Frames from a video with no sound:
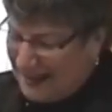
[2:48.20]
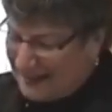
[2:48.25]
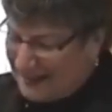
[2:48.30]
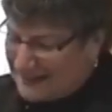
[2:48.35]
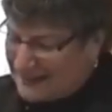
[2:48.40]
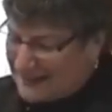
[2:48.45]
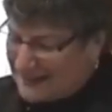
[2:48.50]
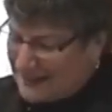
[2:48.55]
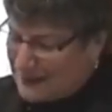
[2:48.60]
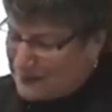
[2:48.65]

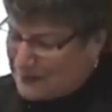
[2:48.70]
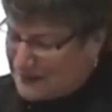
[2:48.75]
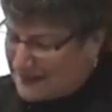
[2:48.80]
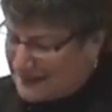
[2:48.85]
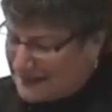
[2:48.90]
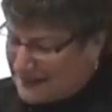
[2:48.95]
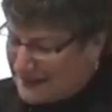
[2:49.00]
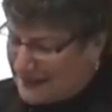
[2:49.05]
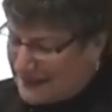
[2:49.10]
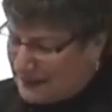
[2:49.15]
it seems
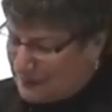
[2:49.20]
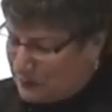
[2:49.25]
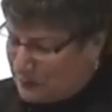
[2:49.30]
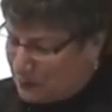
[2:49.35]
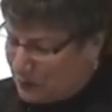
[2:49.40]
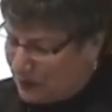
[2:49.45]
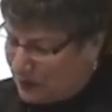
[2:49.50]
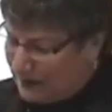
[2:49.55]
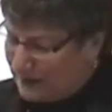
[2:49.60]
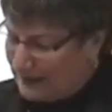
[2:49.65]
indeed
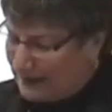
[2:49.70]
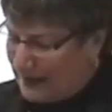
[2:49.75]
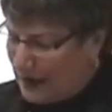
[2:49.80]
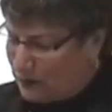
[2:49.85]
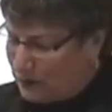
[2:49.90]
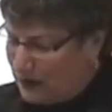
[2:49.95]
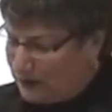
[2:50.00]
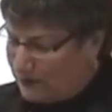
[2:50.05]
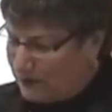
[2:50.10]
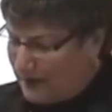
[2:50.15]
important
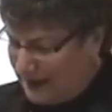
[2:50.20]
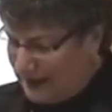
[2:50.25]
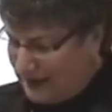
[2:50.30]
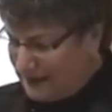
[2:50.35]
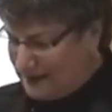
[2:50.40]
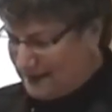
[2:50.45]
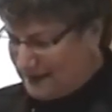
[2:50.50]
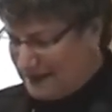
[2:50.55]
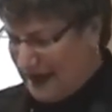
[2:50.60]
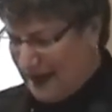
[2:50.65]
that we
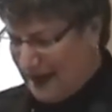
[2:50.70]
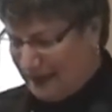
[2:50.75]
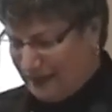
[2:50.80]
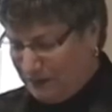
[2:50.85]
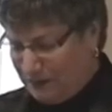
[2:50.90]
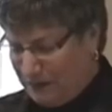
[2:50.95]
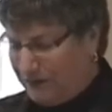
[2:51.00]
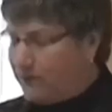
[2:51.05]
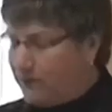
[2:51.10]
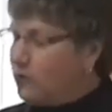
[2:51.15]
face
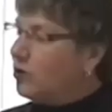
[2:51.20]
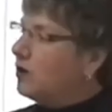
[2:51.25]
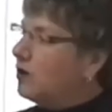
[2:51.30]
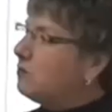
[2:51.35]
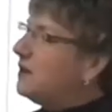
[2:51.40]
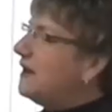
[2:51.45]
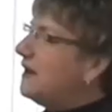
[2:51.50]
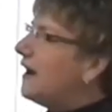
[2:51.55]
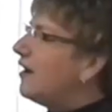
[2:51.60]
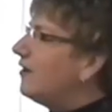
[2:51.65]
death
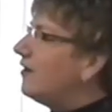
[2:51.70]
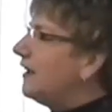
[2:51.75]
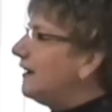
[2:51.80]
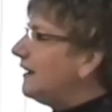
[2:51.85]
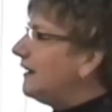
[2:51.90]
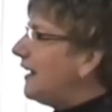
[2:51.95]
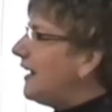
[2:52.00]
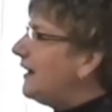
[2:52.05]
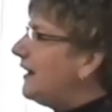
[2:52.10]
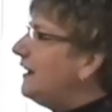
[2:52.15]
before we are
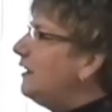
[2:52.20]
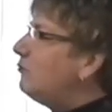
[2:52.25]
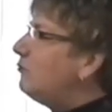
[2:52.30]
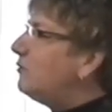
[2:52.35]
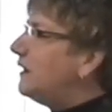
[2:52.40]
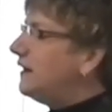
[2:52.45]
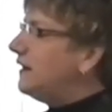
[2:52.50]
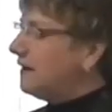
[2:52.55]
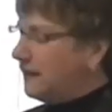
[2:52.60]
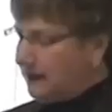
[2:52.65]
in any
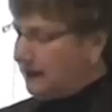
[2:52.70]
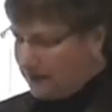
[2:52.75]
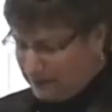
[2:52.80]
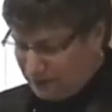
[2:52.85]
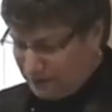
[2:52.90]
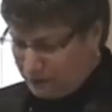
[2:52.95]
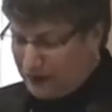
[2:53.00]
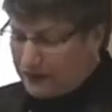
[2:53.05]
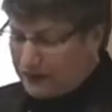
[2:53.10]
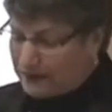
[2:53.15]
real,
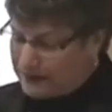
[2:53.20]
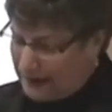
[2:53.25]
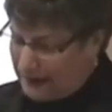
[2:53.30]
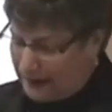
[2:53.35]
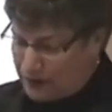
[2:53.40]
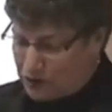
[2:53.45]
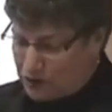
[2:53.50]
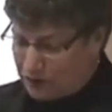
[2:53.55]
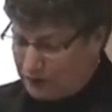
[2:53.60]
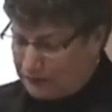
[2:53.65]
real
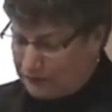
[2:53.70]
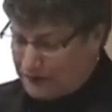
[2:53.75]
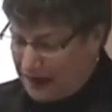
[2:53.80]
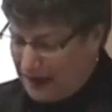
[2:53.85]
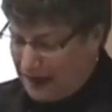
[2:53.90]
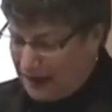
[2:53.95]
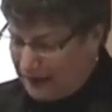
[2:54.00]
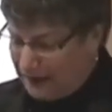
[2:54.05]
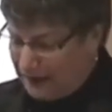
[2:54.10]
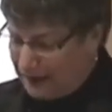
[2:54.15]
danger of
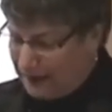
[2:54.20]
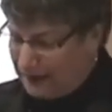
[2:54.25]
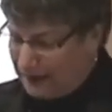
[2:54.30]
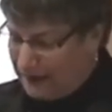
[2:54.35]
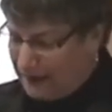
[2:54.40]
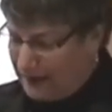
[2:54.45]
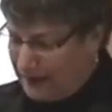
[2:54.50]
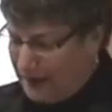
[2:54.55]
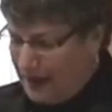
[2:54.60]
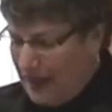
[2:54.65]
dying
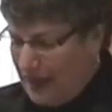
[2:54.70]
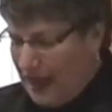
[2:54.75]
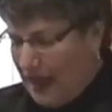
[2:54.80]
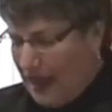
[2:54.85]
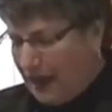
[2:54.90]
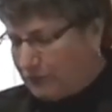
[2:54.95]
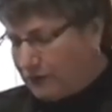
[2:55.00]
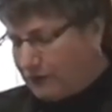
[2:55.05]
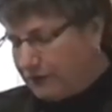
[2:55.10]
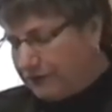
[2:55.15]

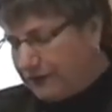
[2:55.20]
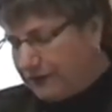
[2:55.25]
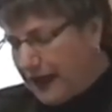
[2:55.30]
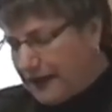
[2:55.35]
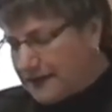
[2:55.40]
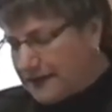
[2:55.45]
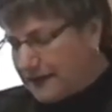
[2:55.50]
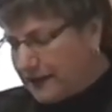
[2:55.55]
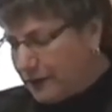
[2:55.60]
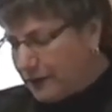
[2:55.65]
and
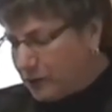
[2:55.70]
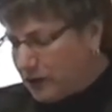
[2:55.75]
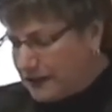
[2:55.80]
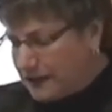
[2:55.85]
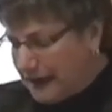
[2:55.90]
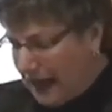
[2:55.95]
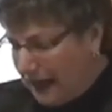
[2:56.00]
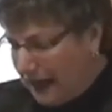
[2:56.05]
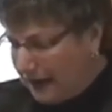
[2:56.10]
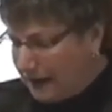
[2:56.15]
reflect on our
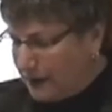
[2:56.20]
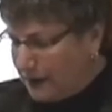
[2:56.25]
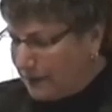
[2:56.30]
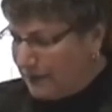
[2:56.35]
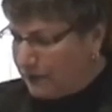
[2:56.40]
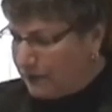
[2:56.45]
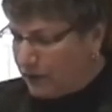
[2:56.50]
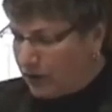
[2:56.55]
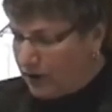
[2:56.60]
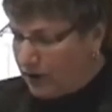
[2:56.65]
mortality
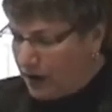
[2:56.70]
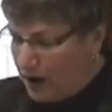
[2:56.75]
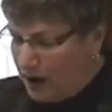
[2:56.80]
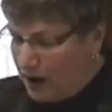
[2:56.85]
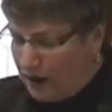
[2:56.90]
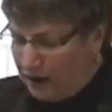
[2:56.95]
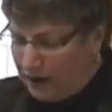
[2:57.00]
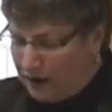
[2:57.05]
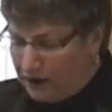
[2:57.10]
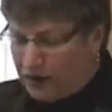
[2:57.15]
before
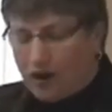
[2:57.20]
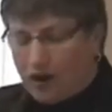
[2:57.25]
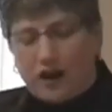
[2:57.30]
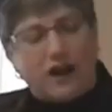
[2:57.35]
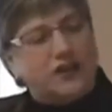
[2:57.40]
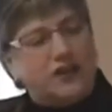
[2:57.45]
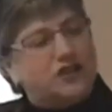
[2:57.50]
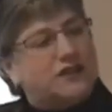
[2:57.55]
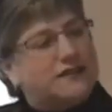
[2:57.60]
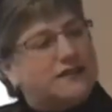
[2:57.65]
all our
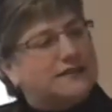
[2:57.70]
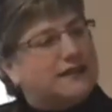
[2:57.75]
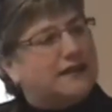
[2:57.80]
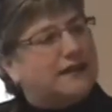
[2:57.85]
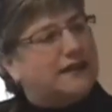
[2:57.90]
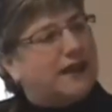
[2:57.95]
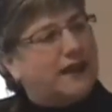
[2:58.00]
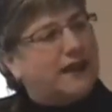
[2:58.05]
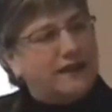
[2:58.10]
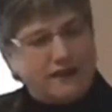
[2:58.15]
conscious
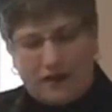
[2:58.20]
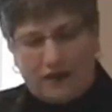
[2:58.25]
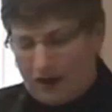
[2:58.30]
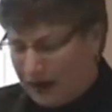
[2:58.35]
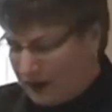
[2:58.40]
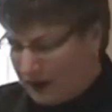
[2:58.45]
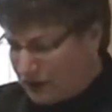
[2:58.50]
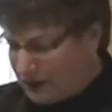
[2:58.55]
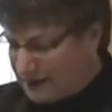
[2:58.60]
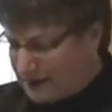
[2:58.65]
and
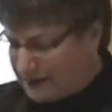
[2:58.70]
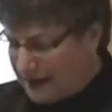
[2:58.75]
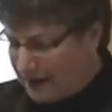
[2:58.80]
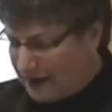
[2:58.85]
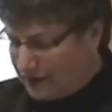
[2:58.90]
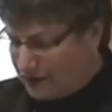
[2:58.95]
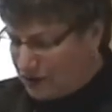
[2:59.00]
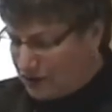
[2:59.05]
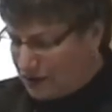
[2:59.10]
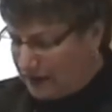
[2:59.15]
unconscious
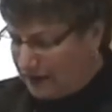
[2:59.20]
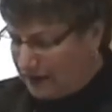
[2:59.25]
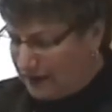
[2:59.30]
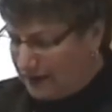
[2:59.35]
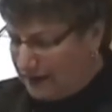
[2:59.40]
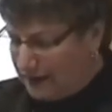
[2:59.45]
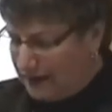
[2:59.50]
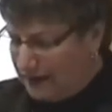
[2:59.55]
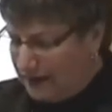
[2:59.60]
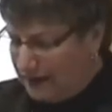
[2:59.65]
energy
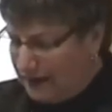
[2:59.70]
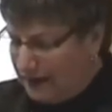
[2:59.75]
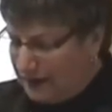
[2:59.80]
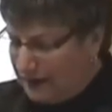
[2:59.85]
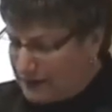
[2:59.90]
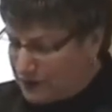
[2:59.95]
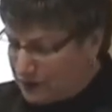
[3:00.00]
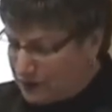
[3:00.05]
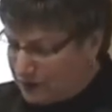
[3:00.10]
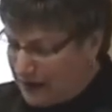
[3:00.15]

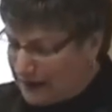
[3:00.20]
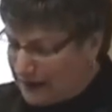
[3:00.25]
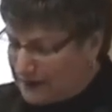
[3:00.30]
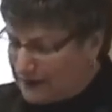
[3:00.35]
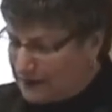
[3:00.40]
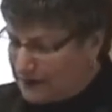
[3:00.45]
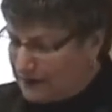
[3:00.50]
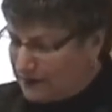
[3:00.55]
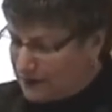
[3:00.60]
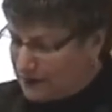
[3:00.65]
is
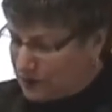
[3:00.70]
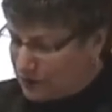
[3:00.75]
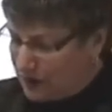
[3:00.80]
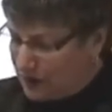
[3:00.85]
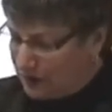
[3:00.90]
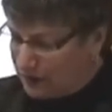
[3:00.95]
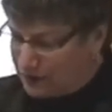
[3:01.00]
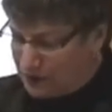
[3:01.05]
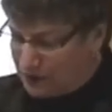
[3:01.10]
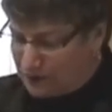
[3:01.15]
directed to the
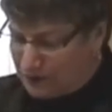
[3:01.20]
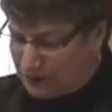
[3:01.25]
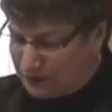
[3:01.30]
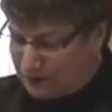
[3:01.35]
struggle to